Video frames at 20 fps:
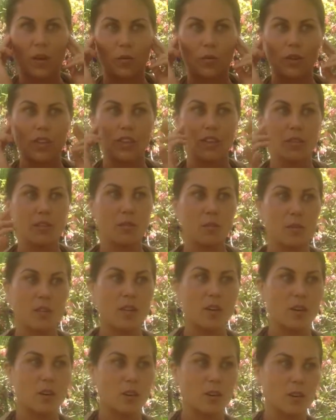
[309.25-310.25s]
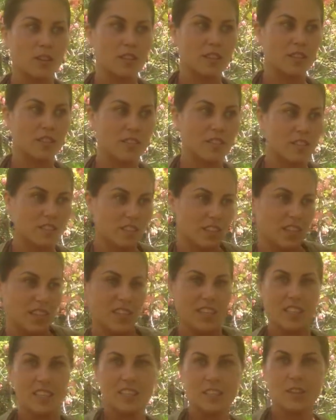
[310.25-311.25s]
Well, lo and behold, if you're
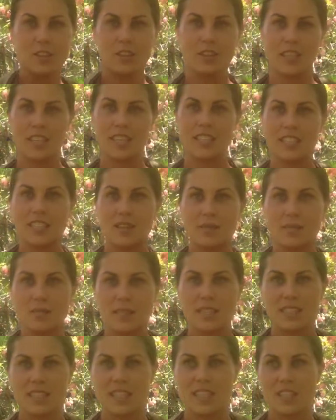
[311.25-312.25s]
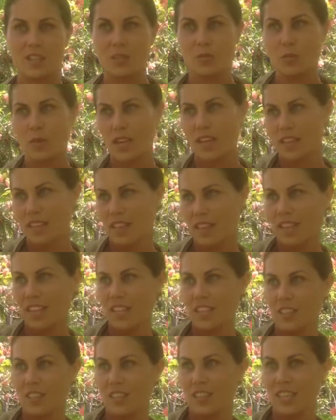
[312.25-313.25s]
so crazy and busy, you might
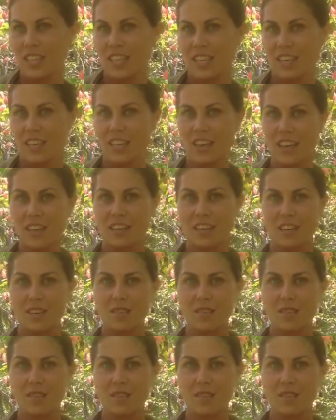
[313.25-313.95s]
think you're eating a lot